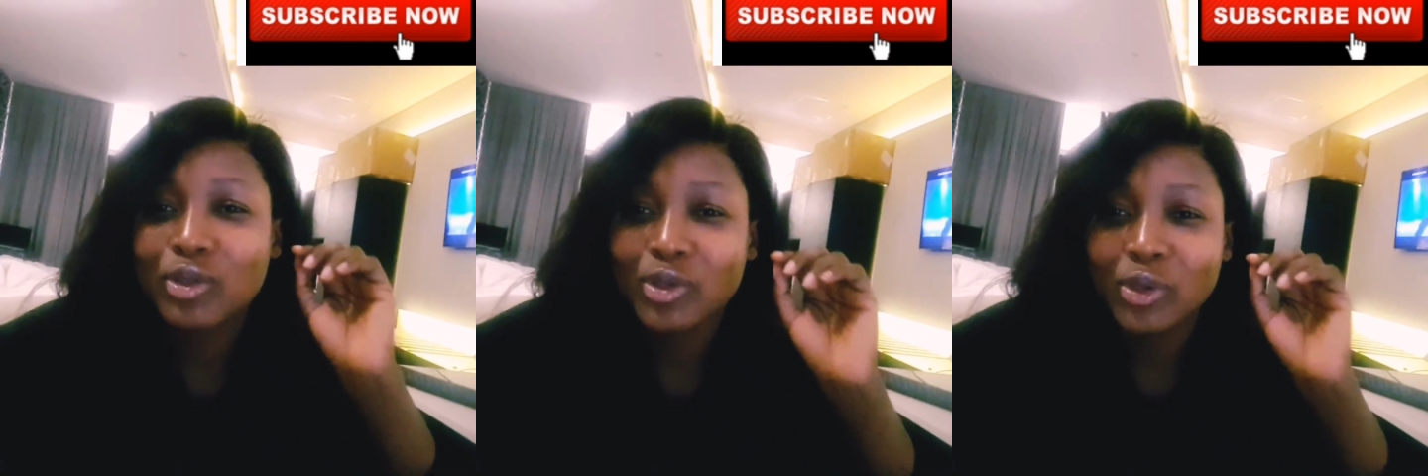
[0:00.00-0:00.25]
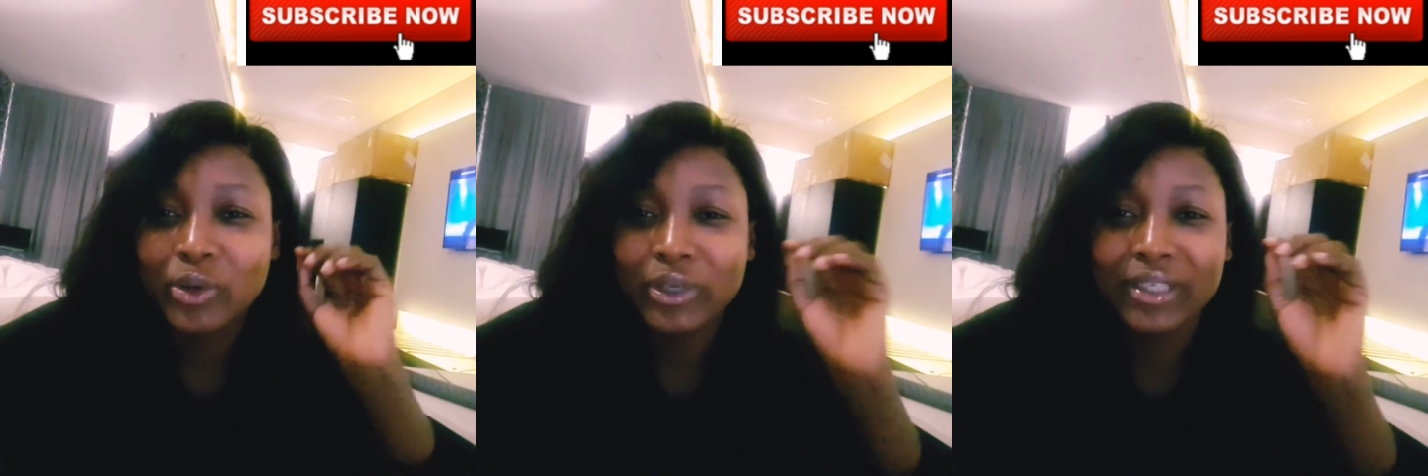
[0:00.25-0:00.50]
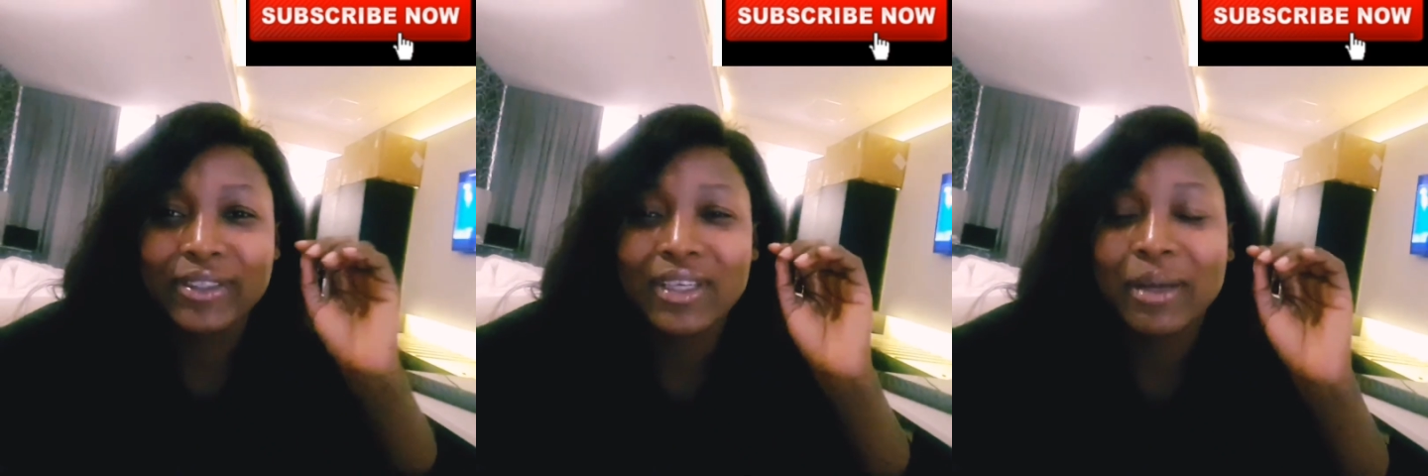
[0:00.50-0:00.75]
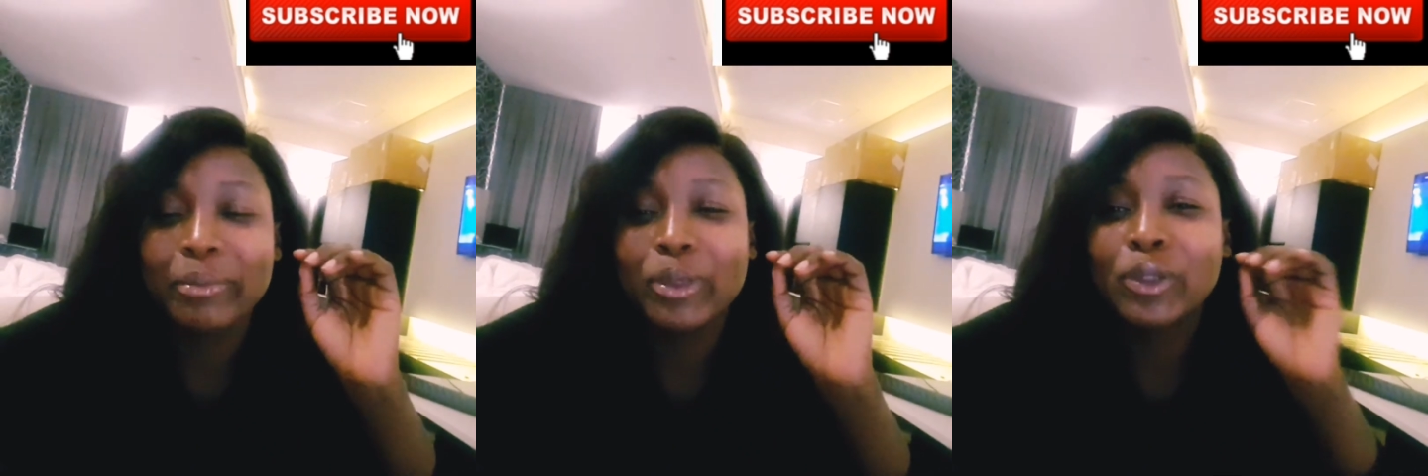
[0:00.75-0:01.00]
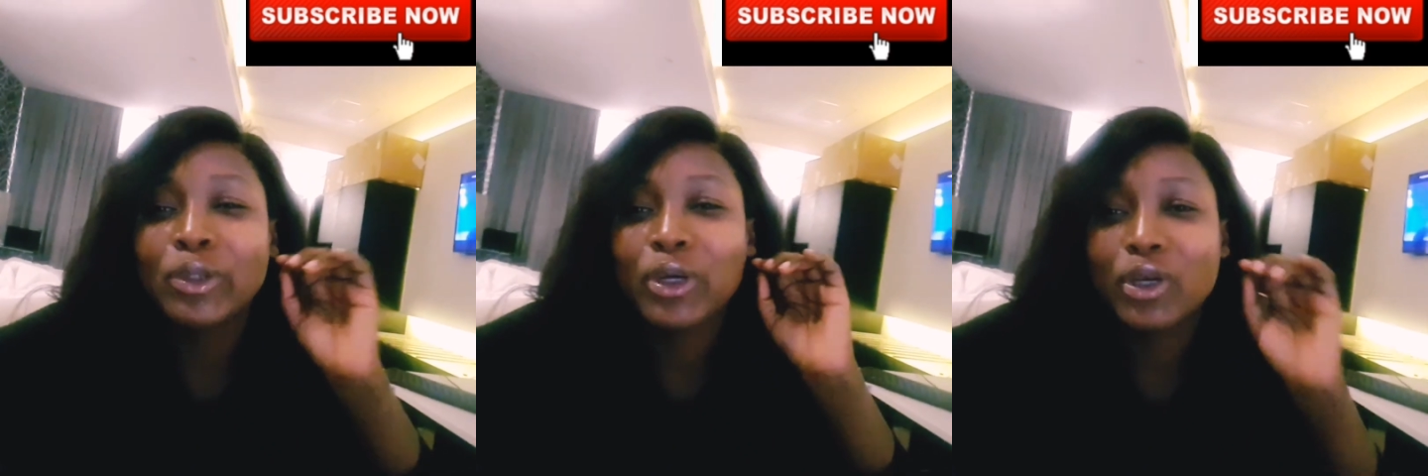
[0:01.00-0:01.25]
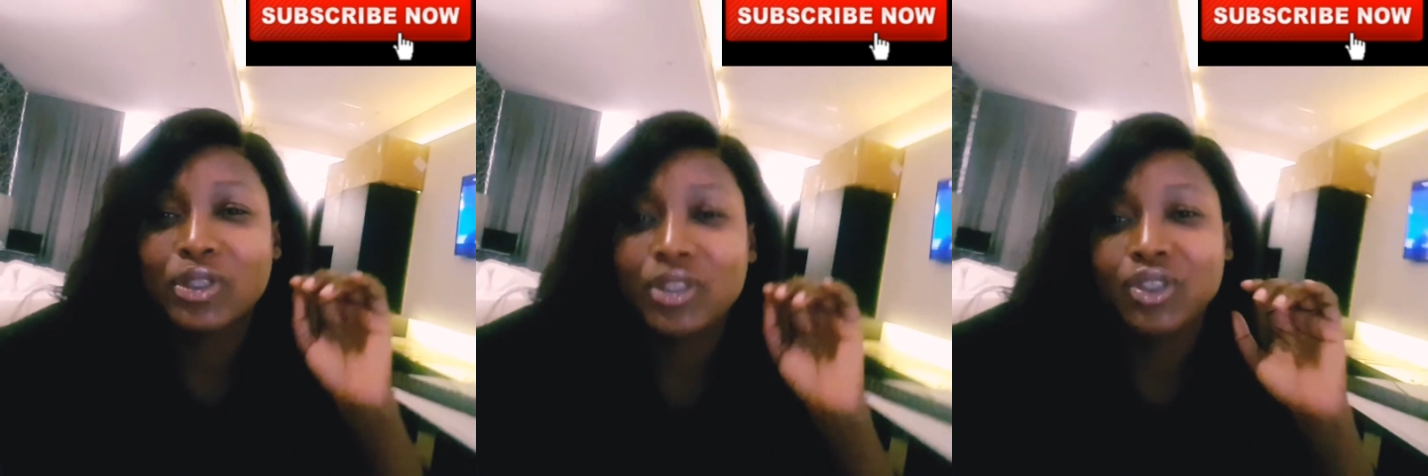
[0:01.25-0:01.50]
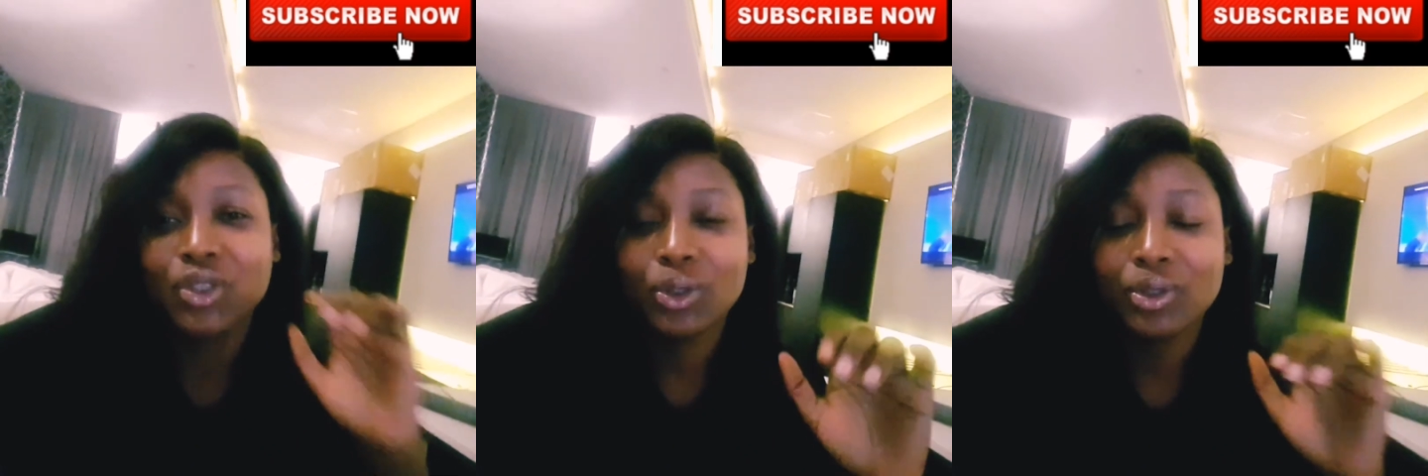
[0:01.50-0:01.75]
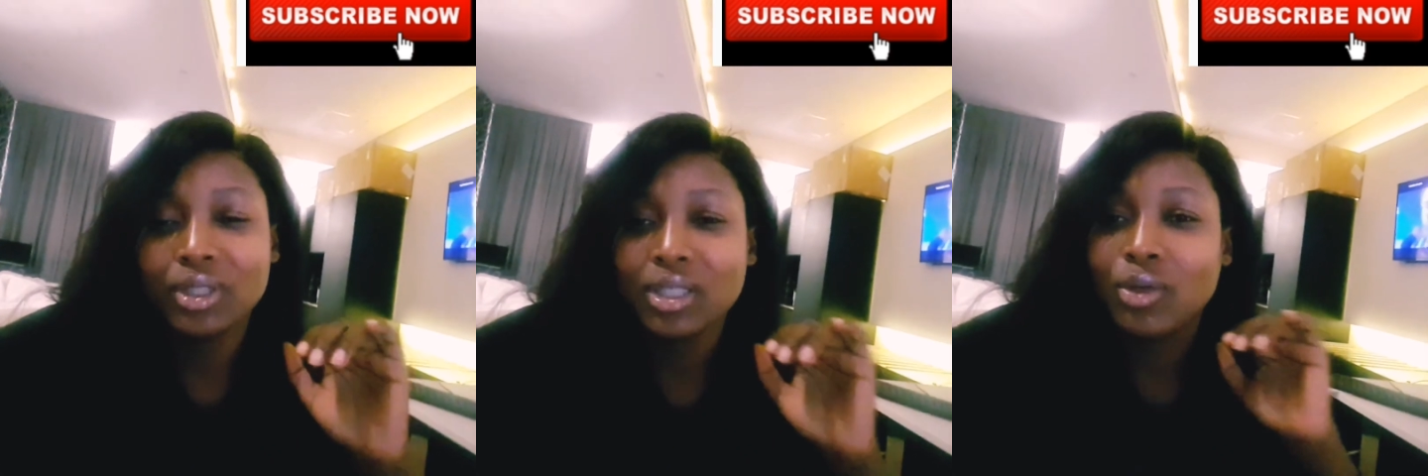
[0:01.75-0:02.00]
story, so I'm going to cut it
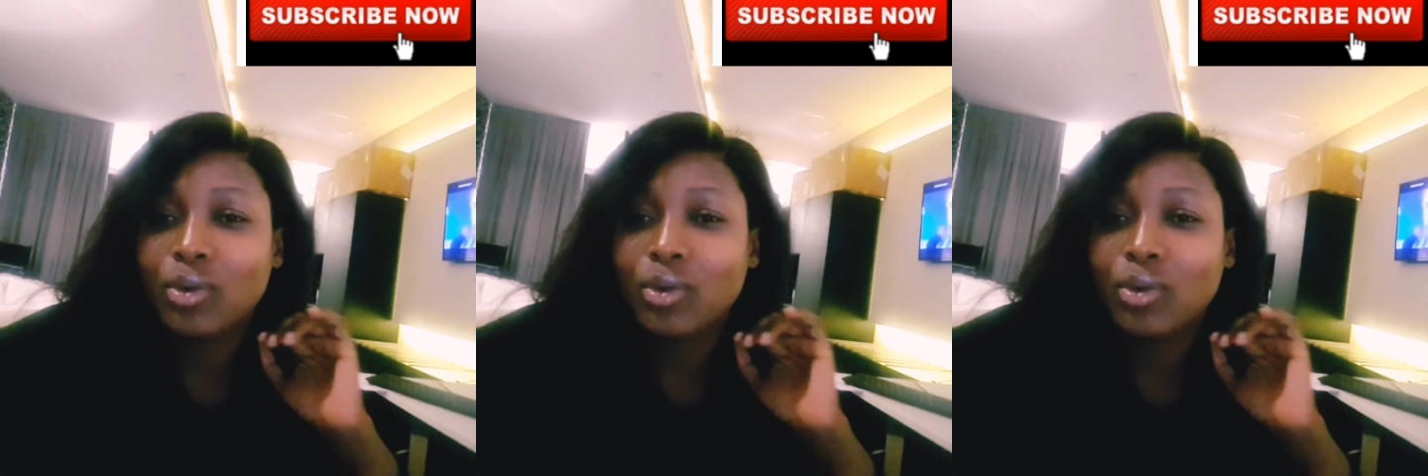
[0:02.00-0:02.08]
short.